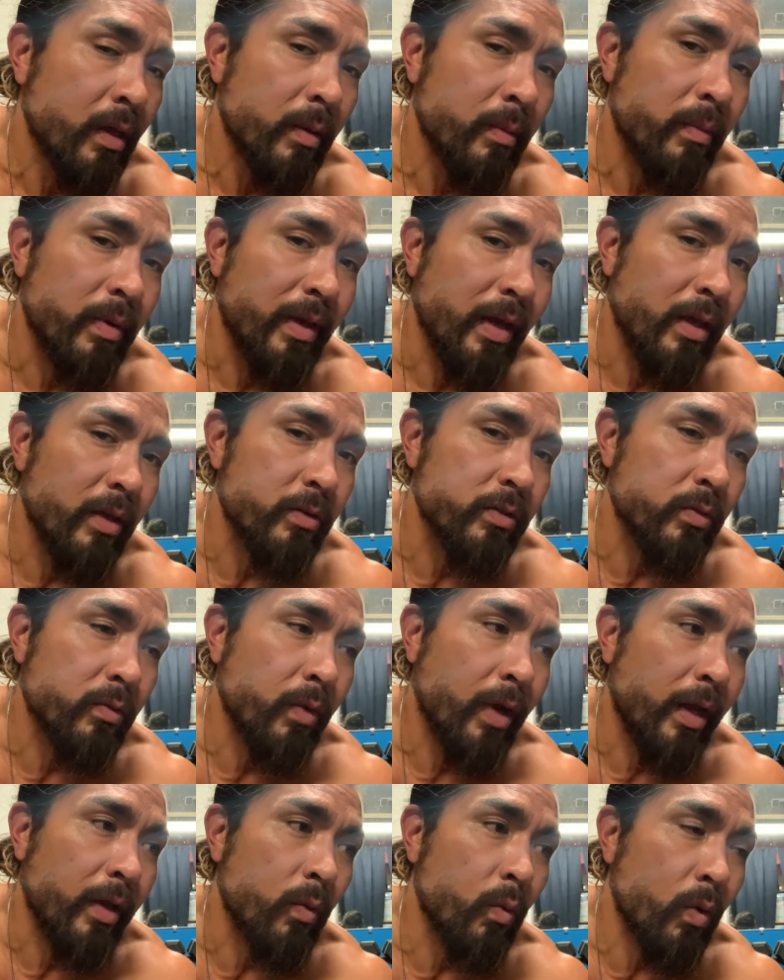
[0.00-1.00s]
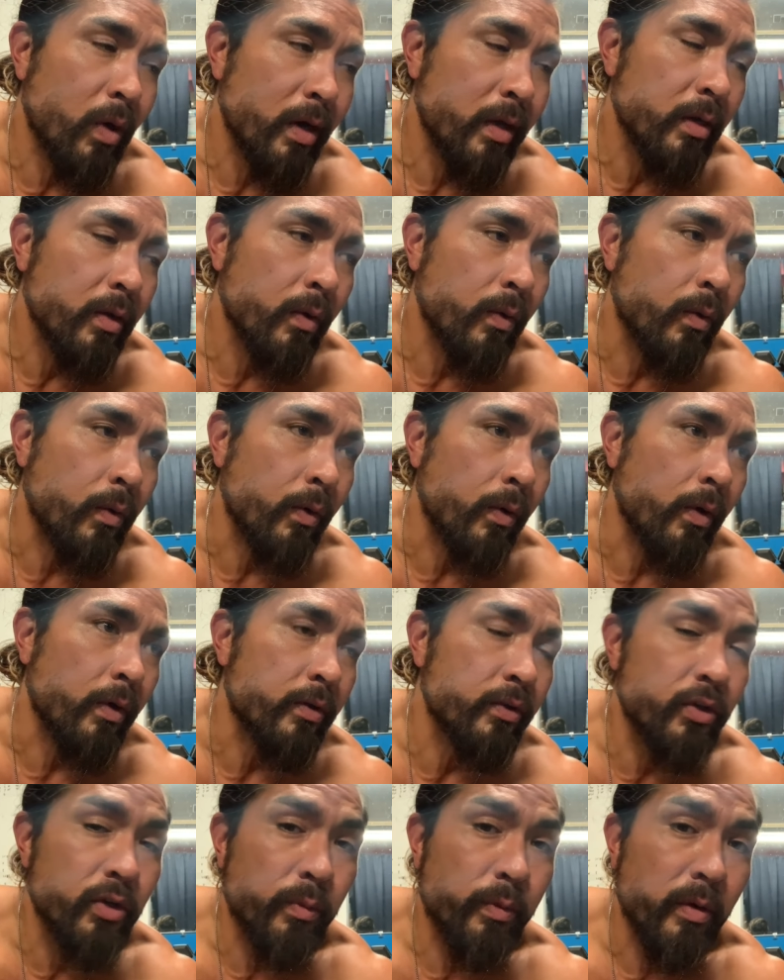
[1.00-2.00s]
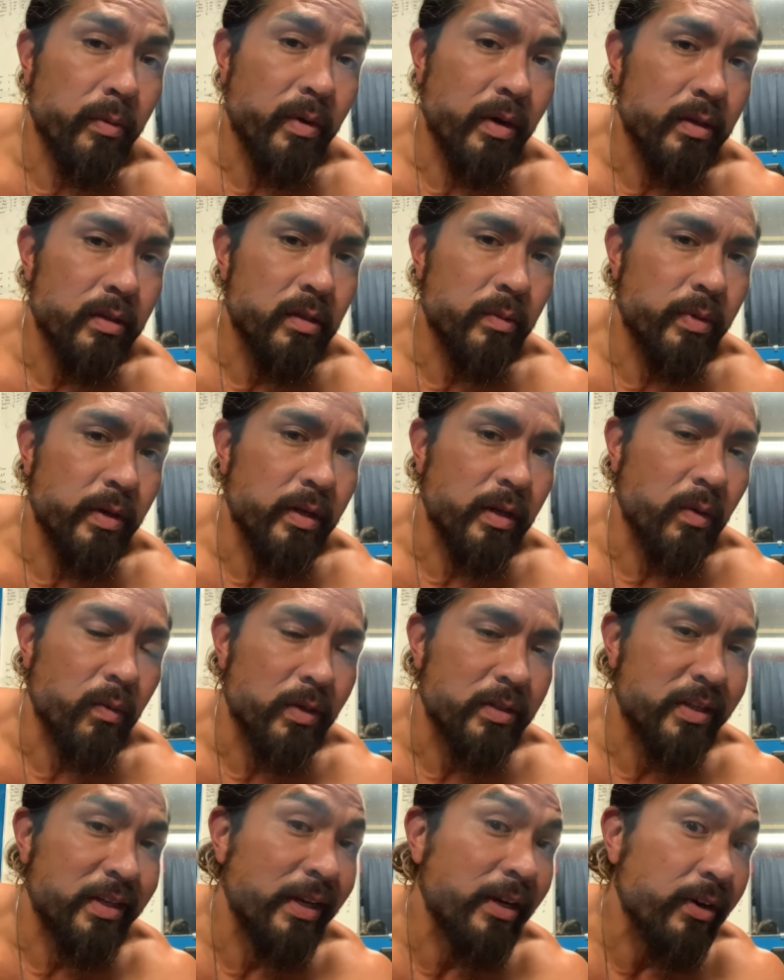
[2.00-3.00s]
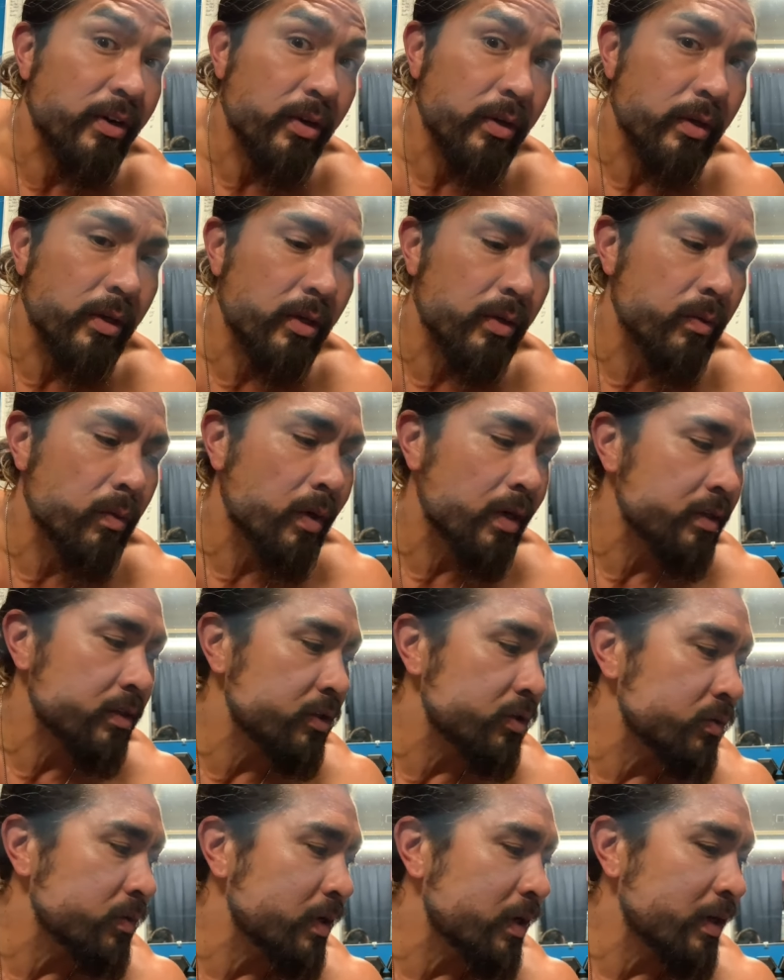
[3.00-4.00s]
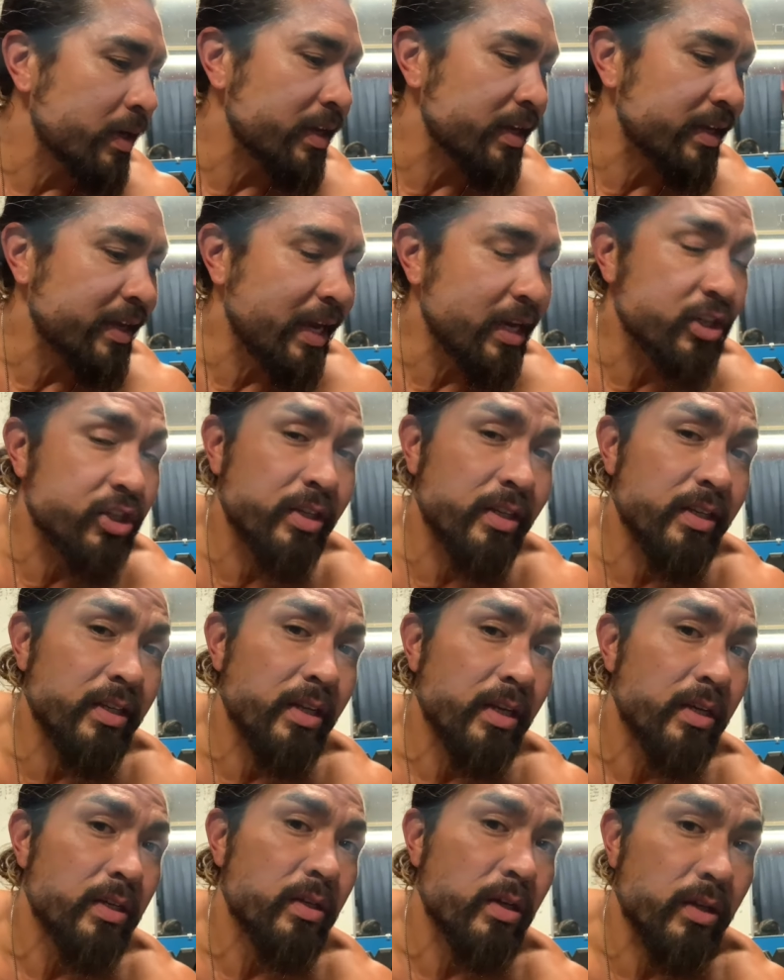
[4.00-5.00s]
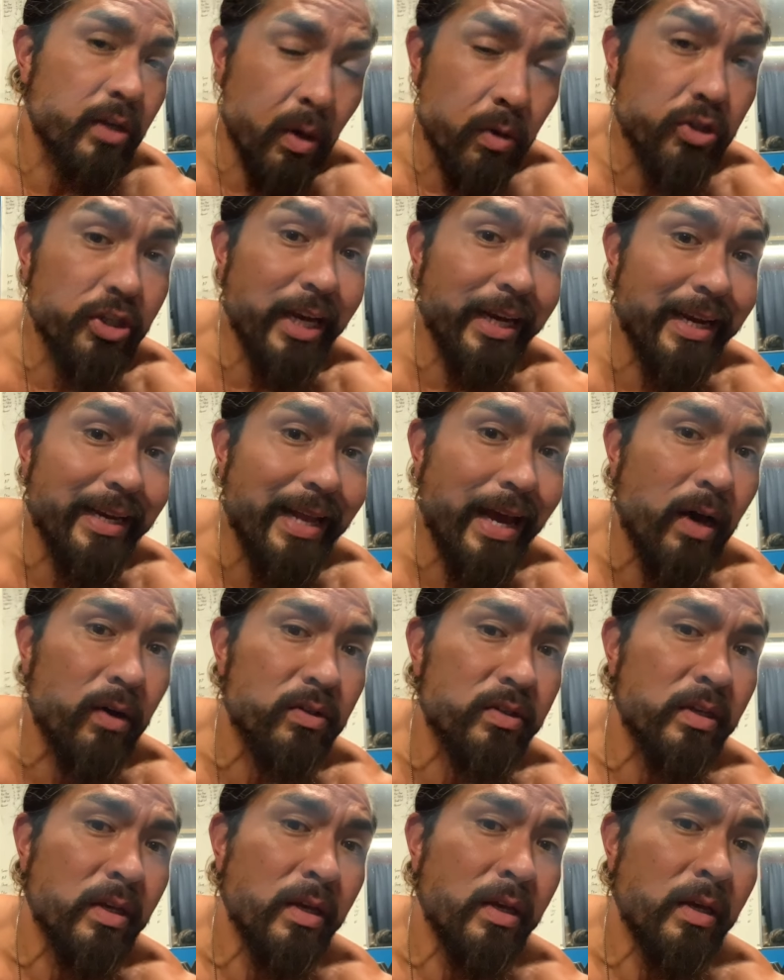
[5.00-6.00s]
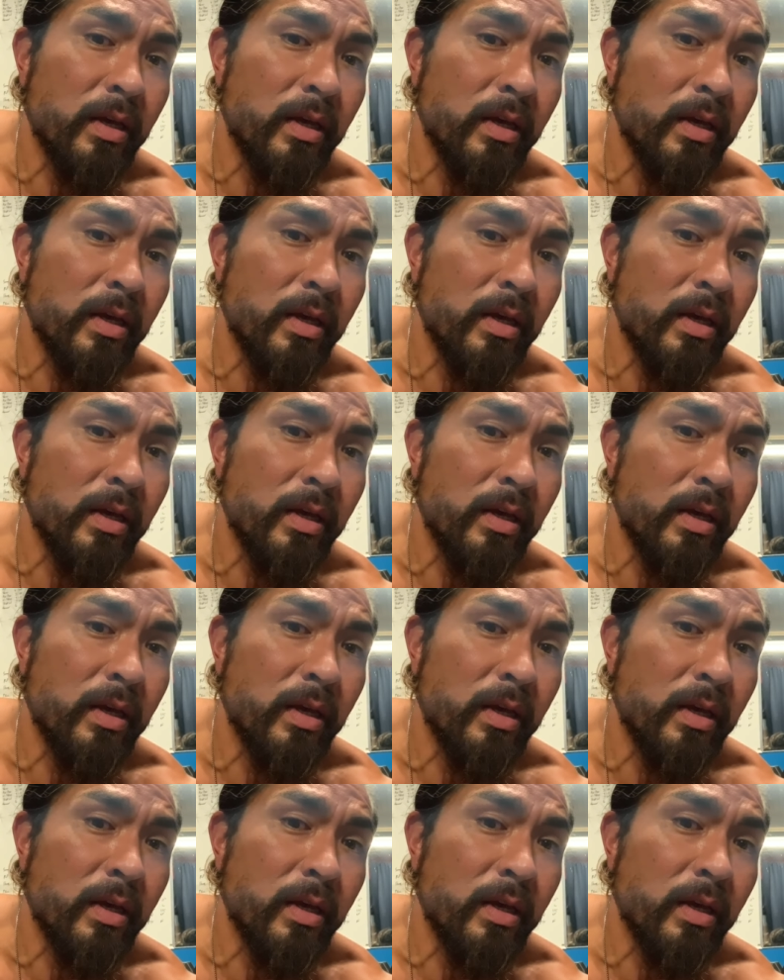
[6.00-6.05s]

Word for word: But yeah, there's like 1 or 2 per month, depending on what tier you want to engage in. Go check it out.